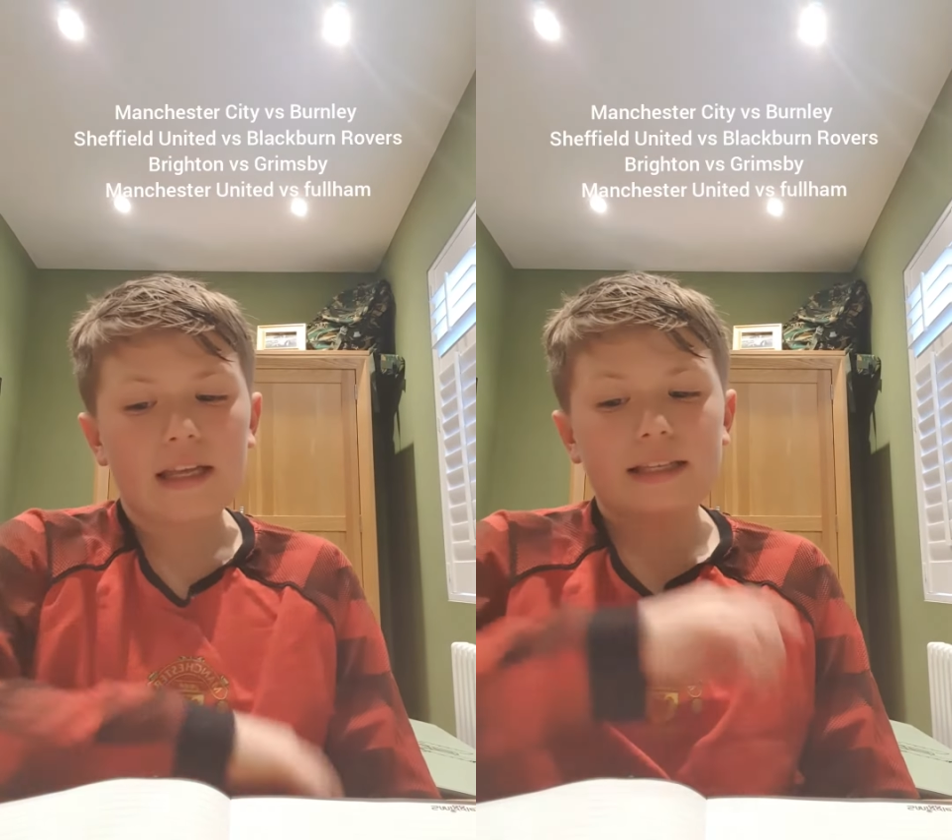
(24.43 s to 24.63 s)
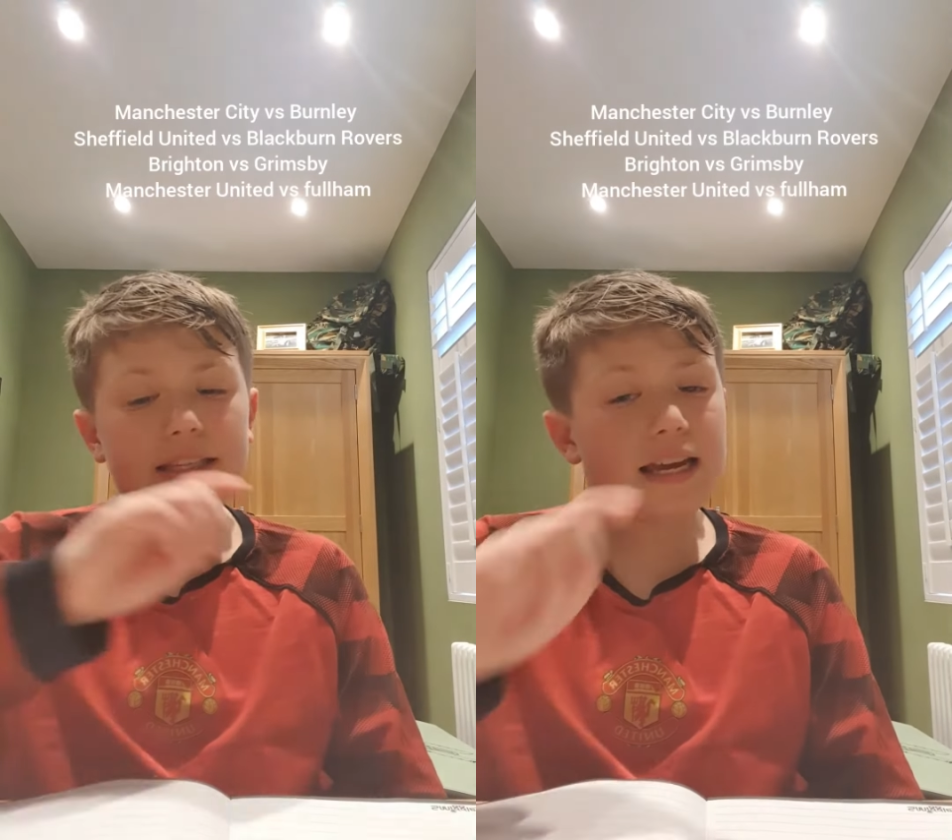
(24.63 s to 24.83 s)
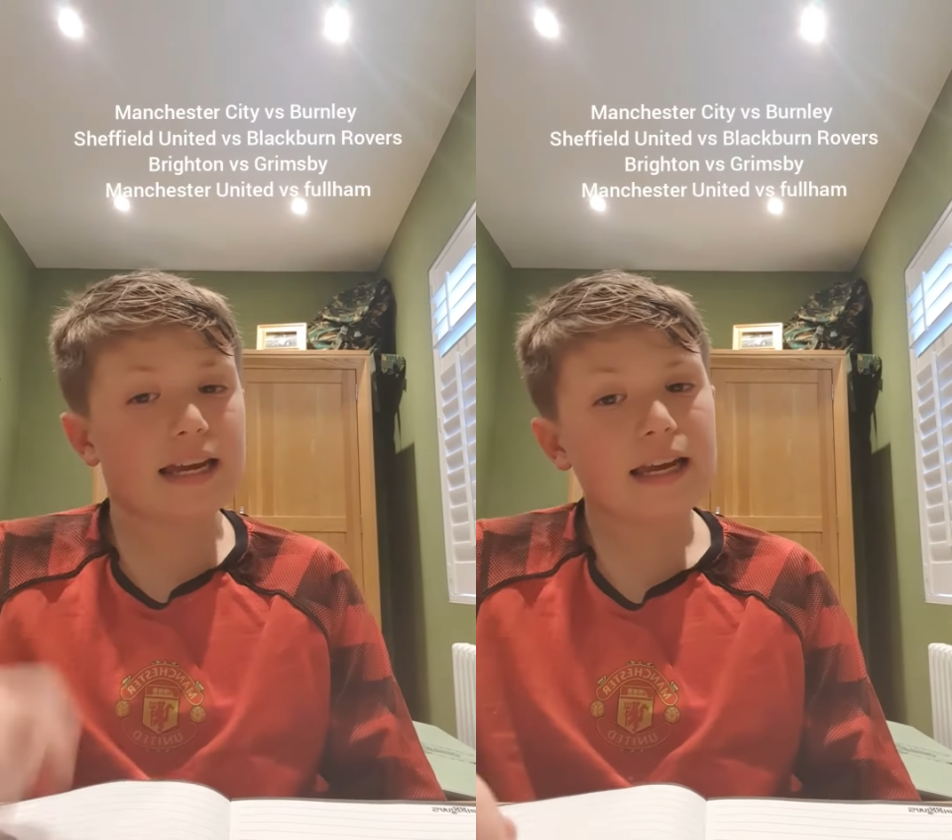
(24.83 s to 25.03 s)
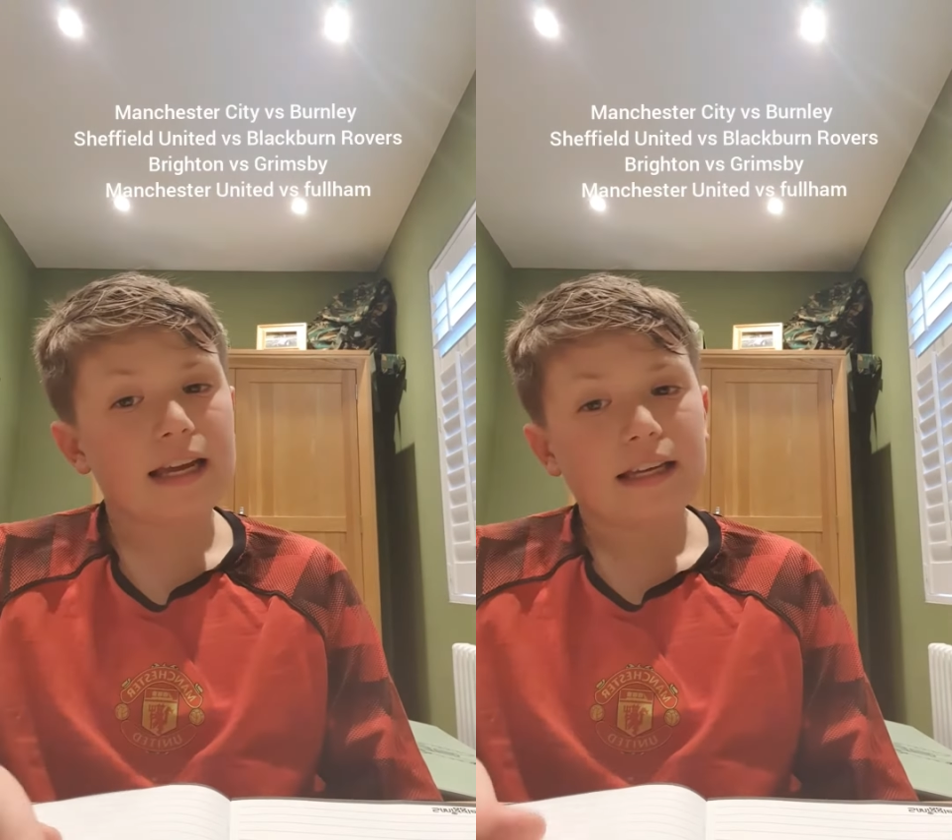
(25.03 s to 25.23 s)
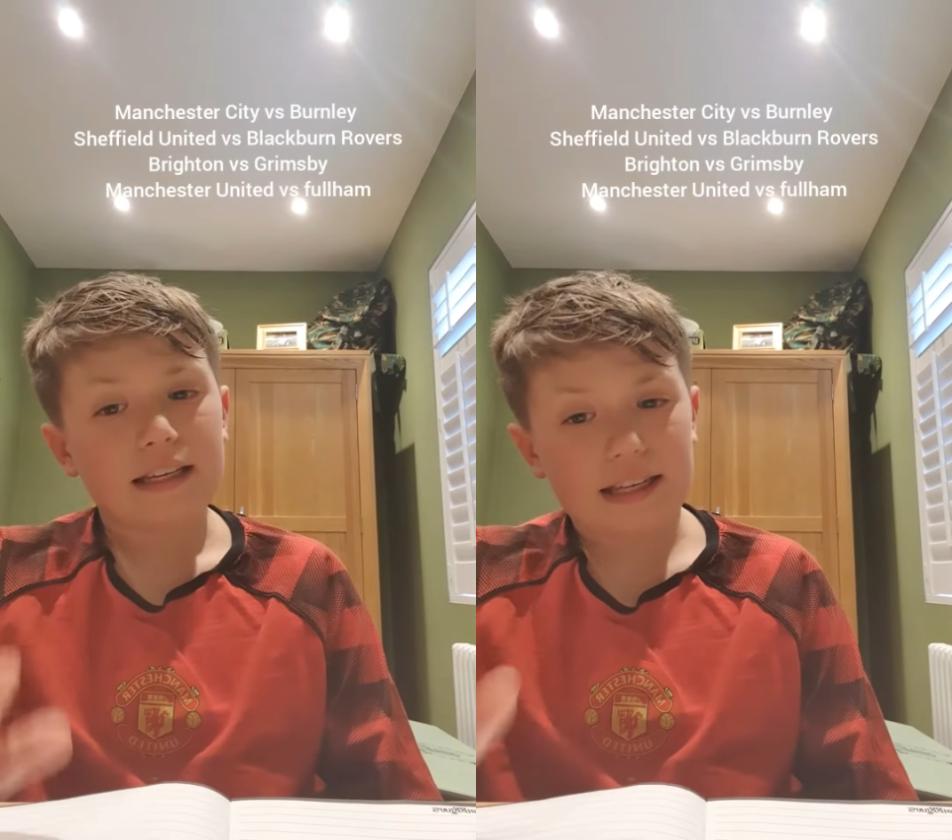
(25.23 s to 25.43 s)

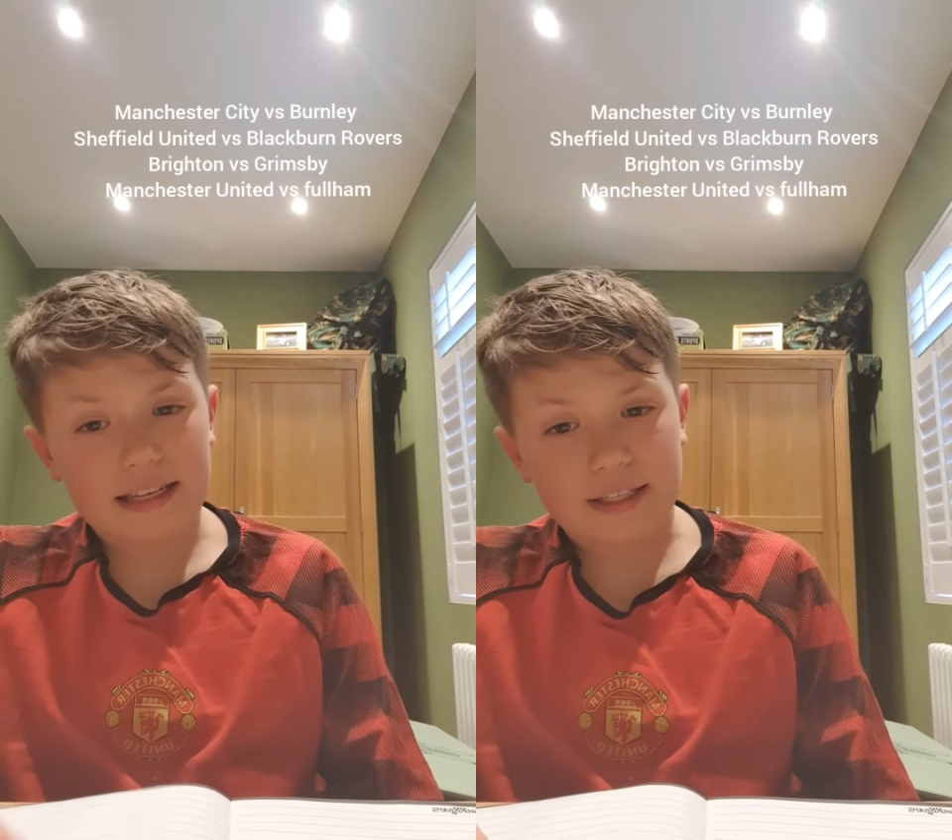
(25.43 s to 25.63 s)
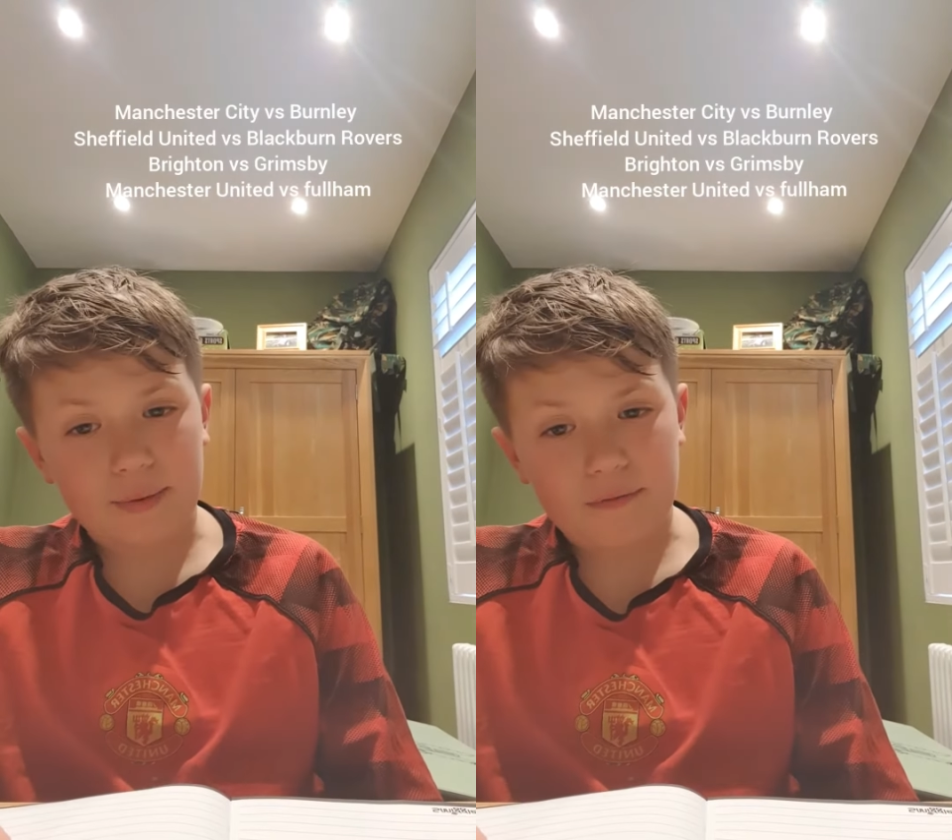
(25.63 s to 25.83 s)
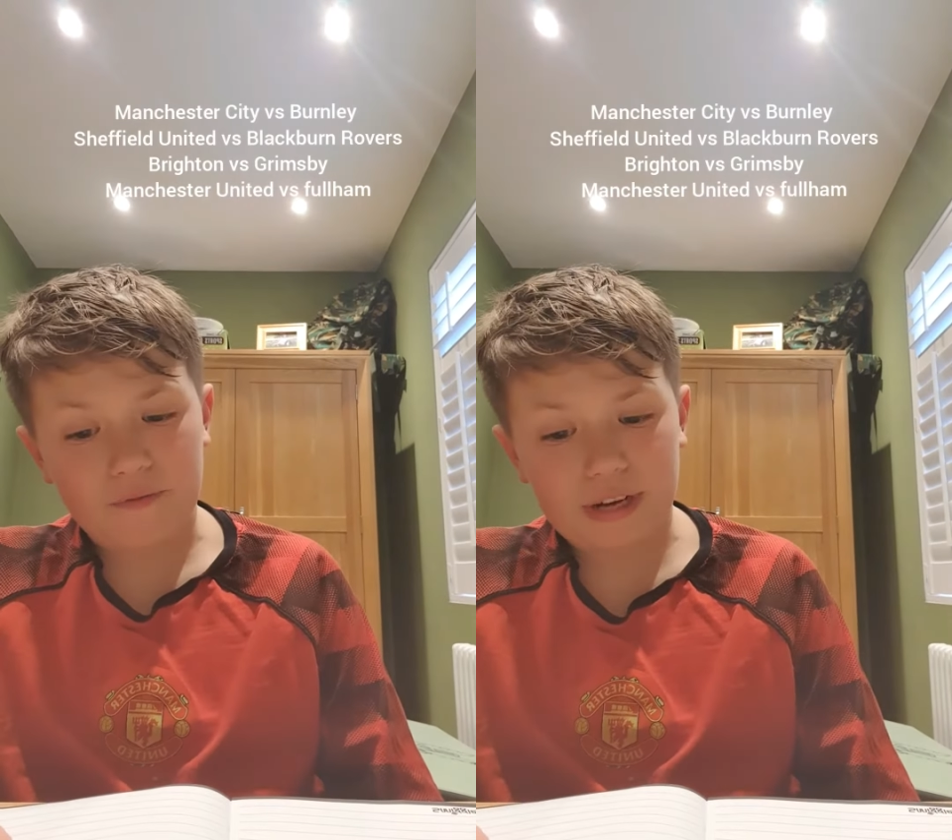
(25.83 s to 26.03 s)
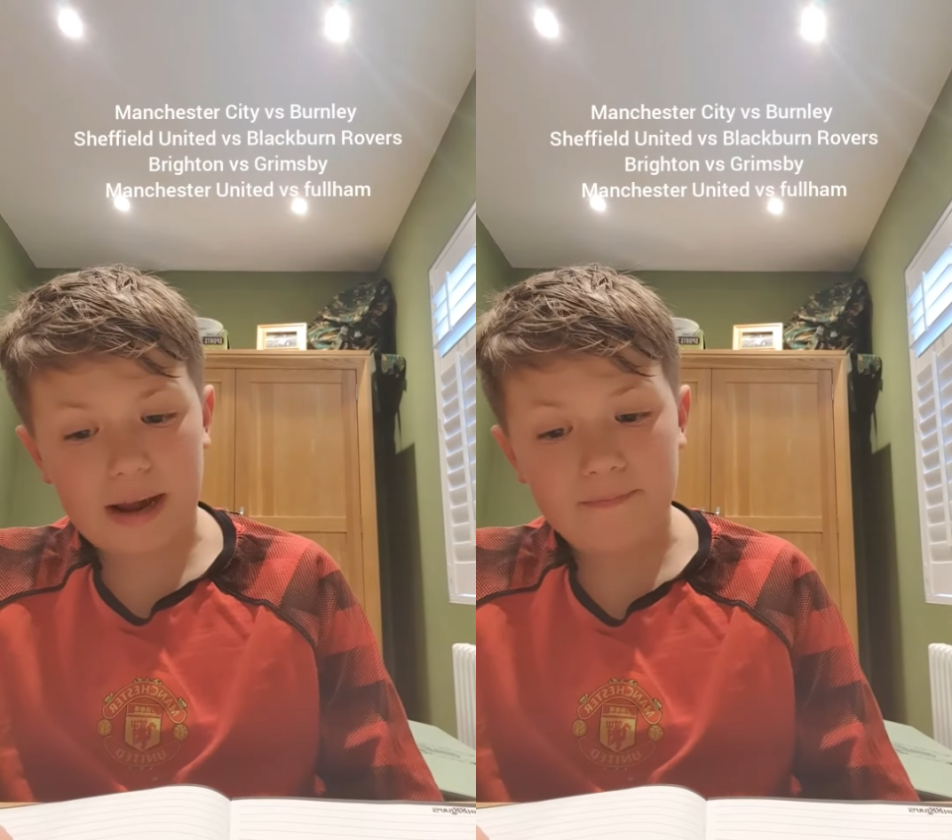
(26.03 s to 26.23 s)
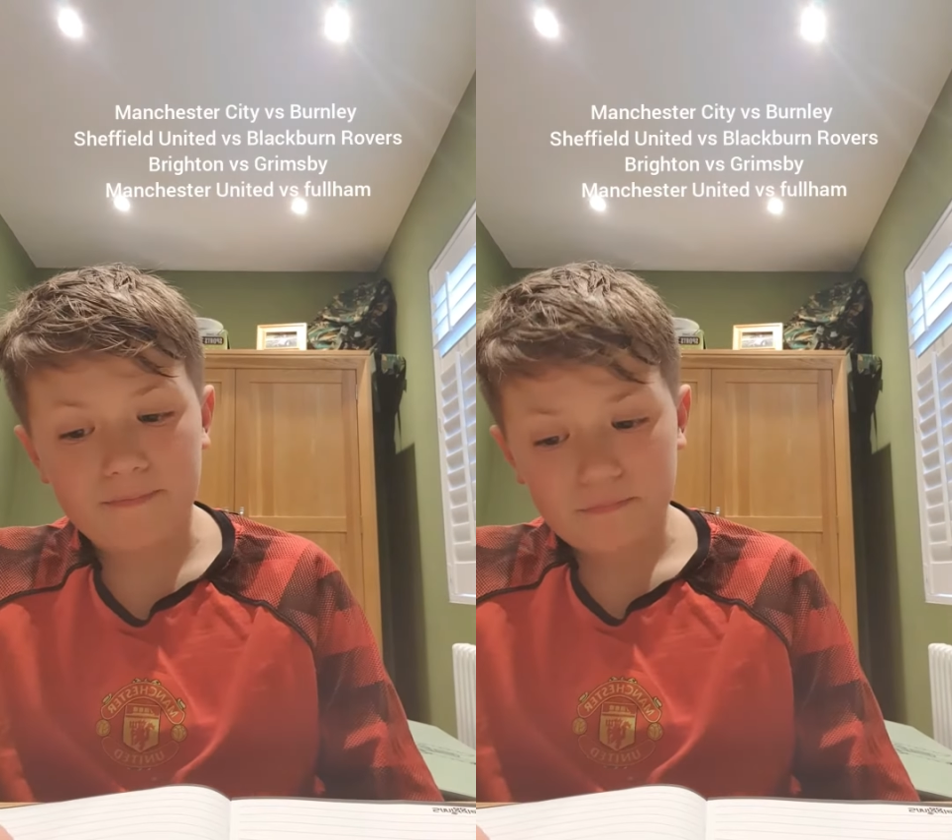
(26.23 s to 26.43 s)
City, easy win for
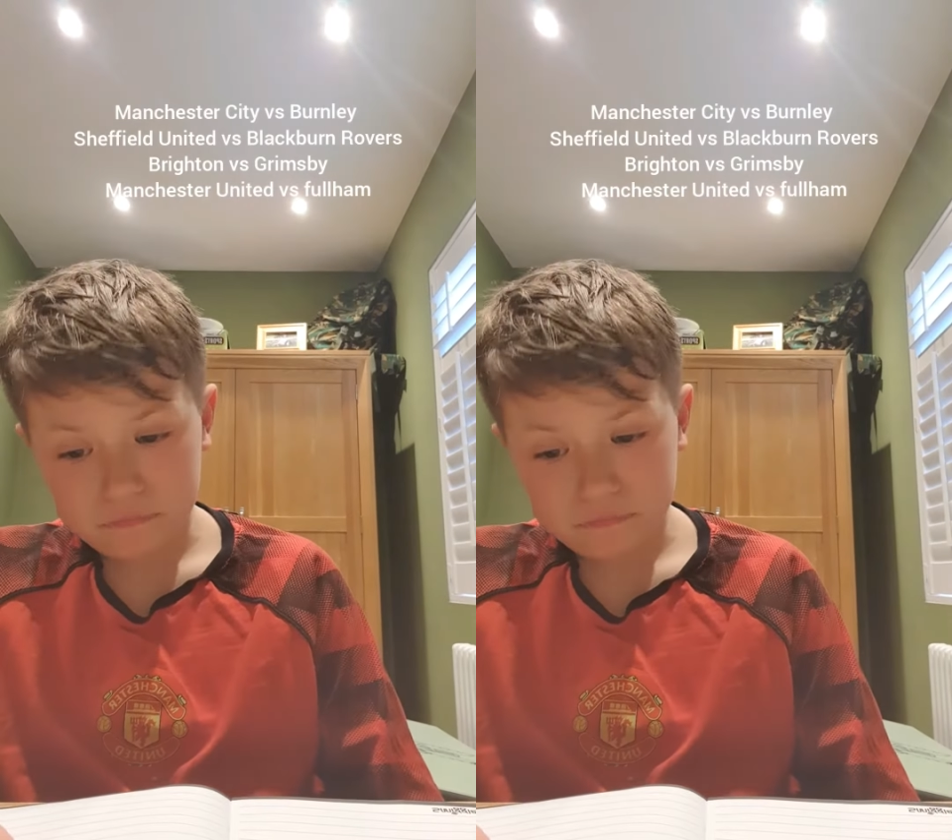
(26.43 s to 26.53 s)
them.